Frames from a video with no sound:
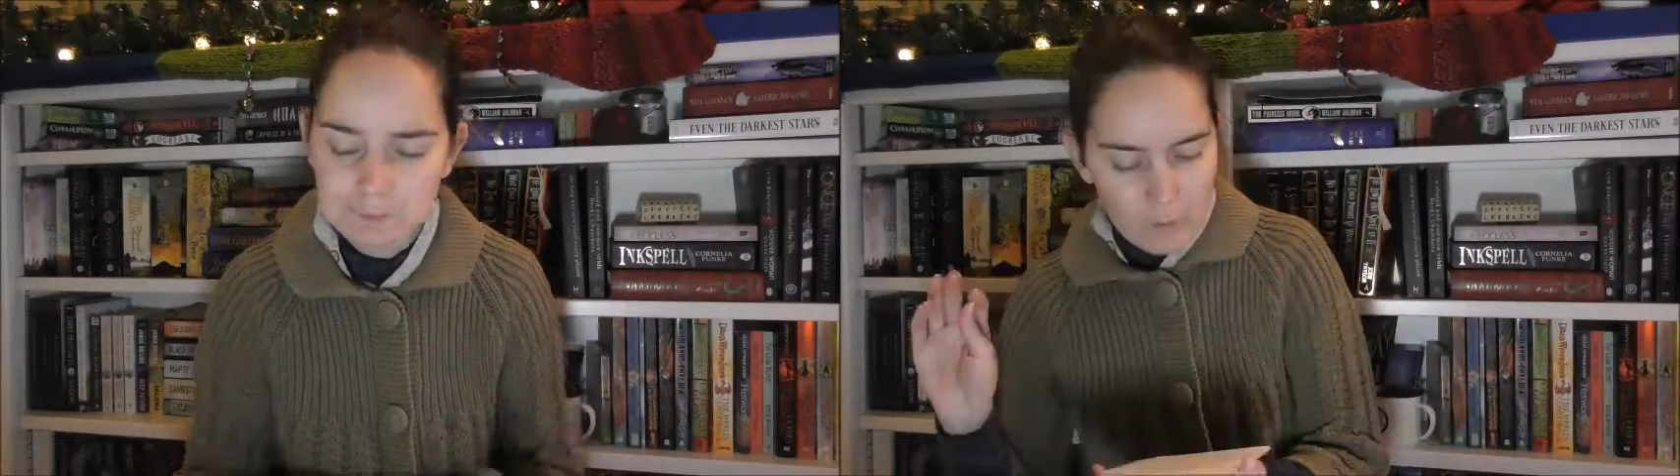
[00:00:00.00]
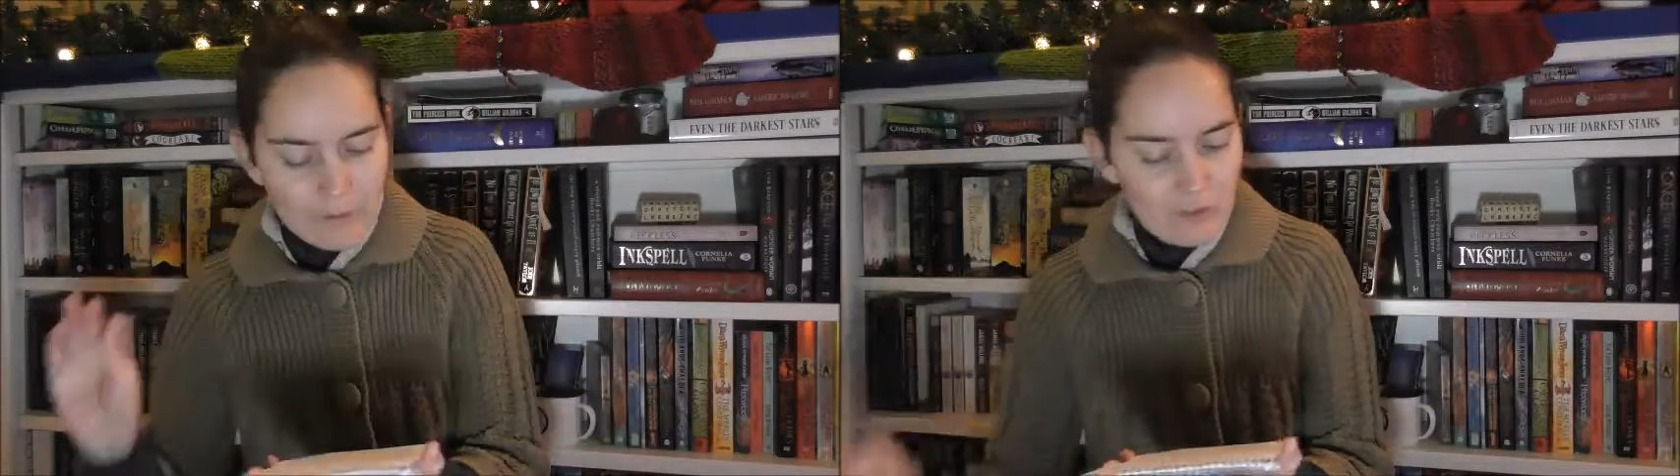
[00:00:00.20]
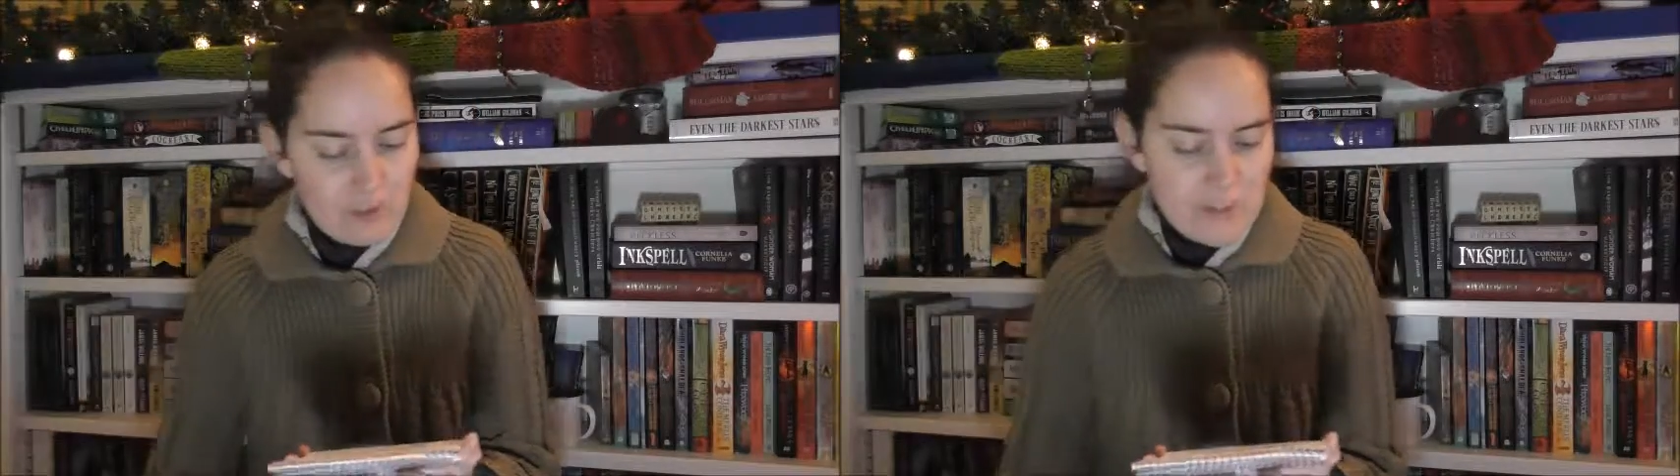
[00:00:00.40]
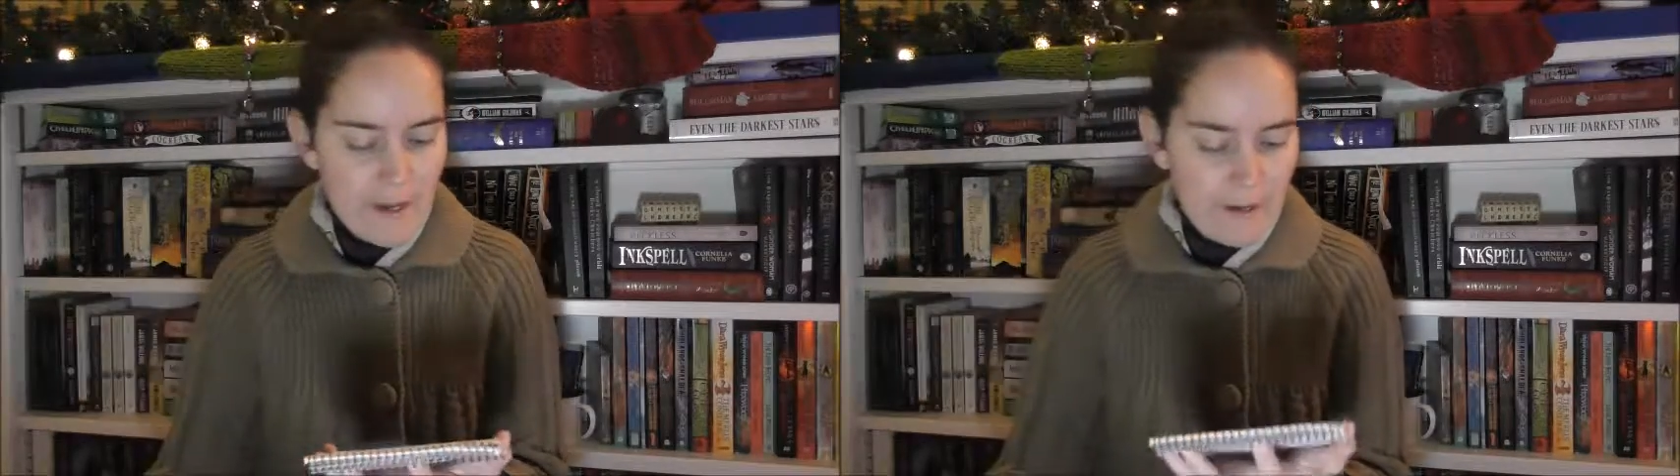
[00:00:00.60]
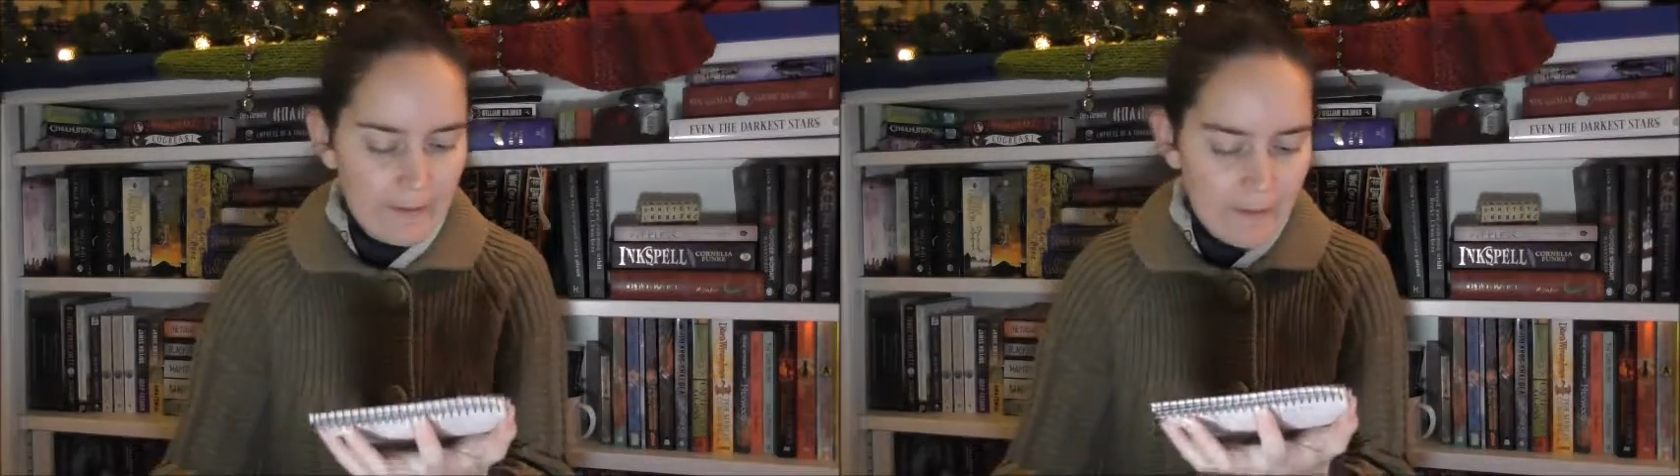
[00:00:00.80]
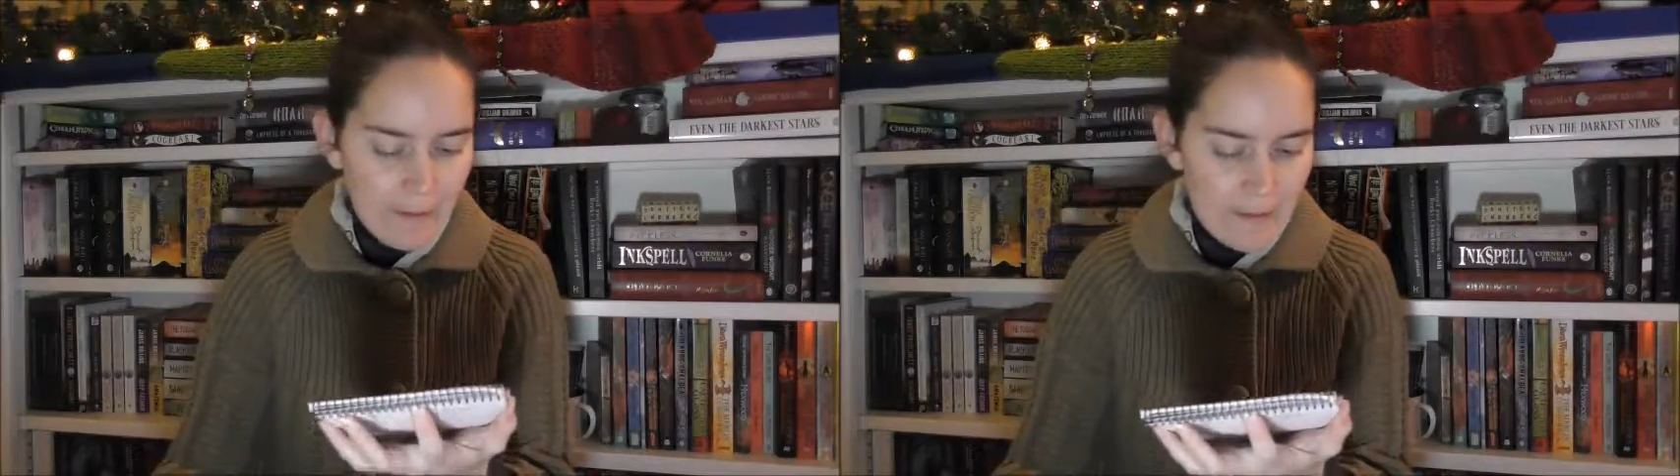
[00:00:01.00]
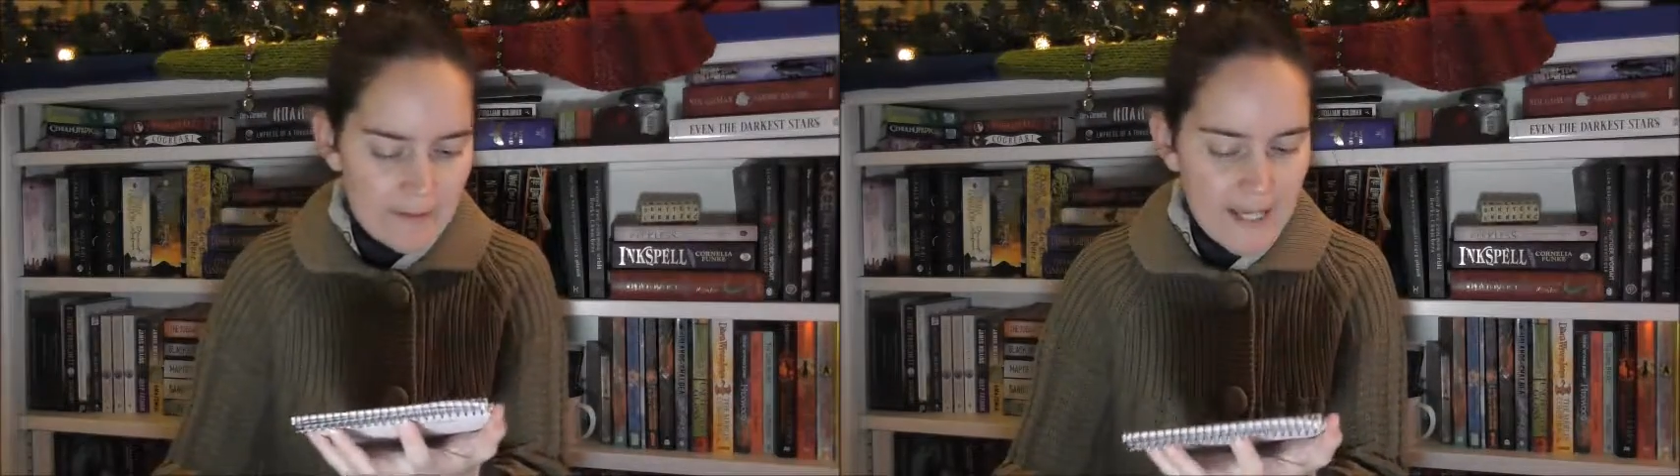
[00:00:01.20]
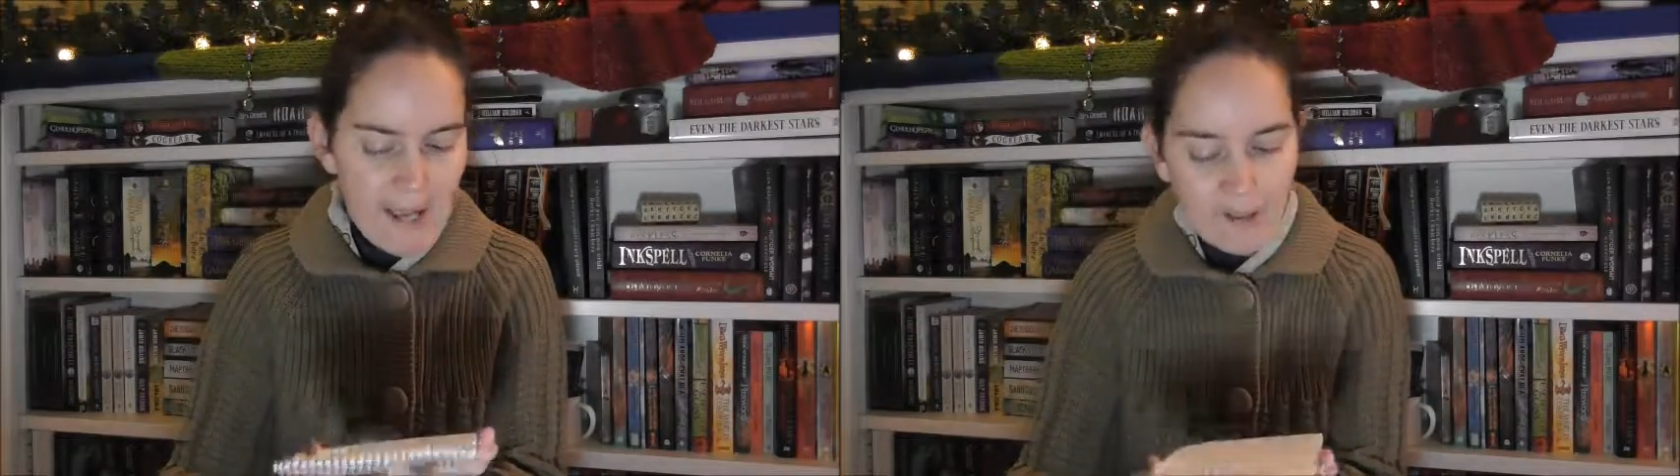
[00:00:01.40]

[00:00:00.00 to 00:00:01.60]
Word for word: Question 10 is